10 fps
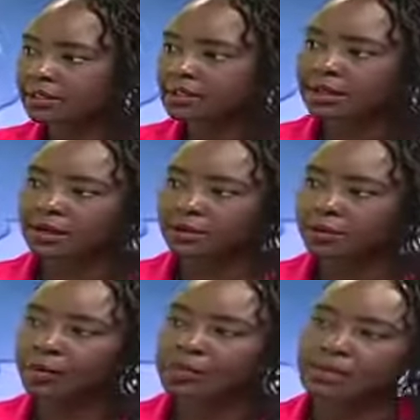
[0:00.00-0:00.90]
Mm-hmm. And
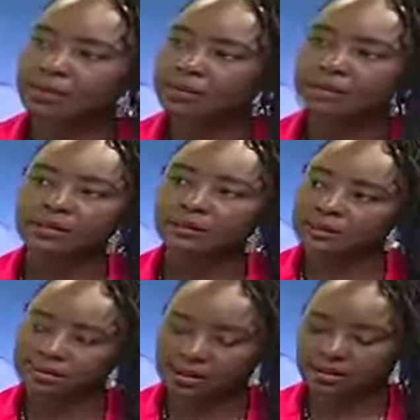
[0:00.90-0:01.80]
opioids here
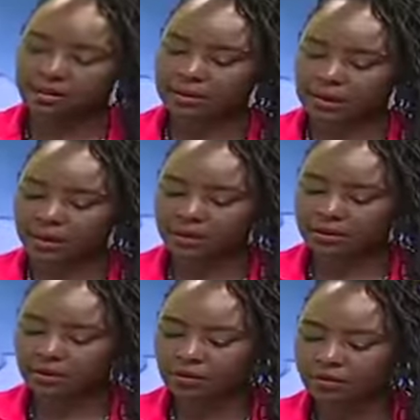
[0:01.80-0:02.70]
means the
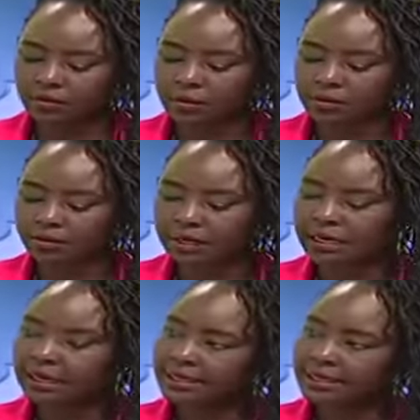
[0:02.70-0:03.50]
likes of morphine.